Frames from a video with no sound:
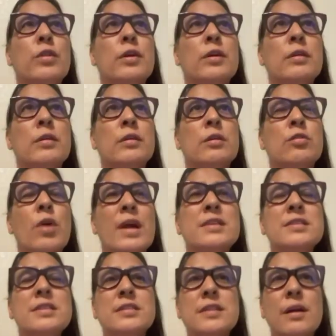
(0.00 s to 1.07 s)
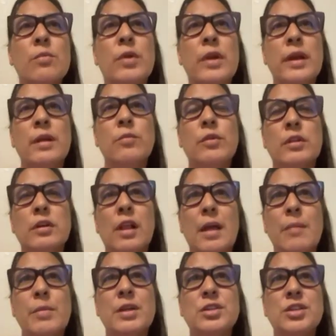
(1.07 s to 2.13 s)
the crisis that we're in with
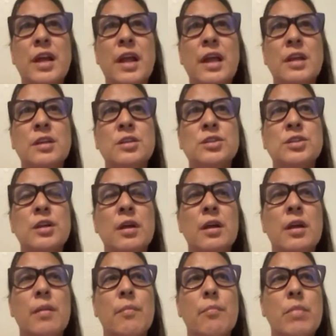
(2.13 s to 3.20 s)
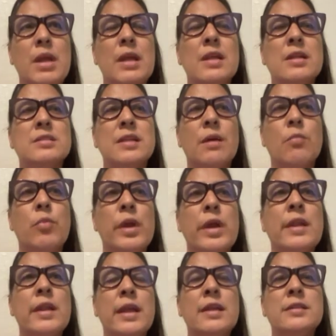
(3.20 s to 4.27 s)
climate change means that
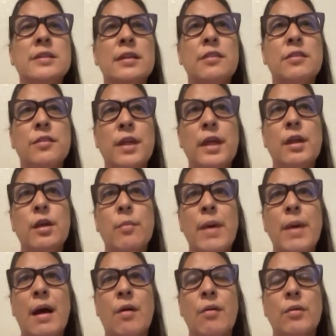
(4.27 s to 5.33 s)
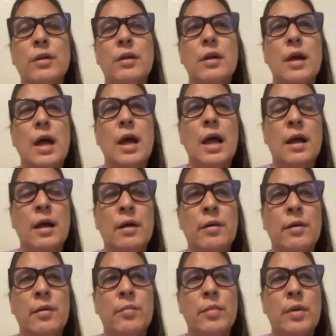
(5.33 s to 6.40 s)
we need to think about
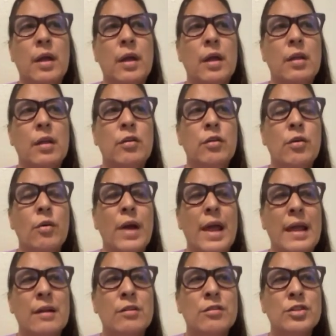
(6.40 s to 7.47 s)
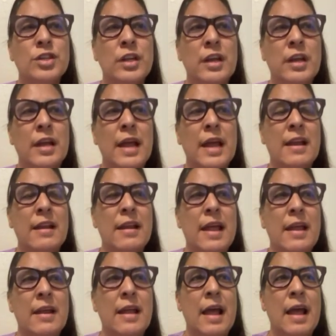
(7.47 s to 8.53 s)
you know, energy
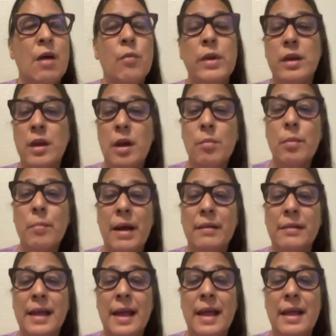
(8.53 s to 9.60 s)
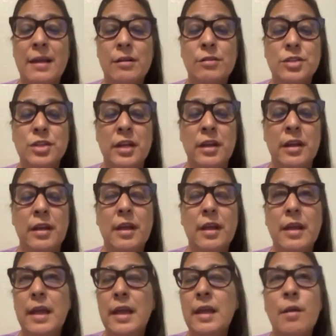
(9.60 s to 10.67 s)
and how we come about that energy
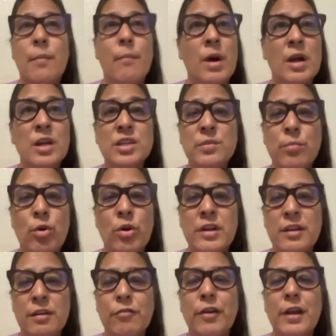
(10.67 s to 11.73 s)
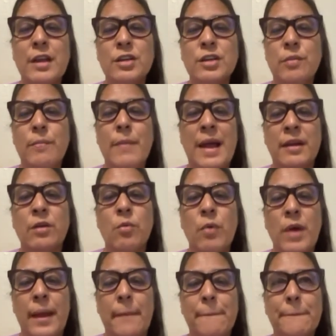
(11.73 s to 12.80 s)
in a much more different and dramatic
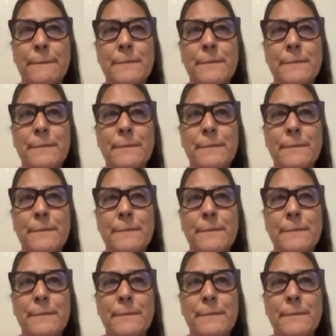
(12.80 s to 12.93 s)
way.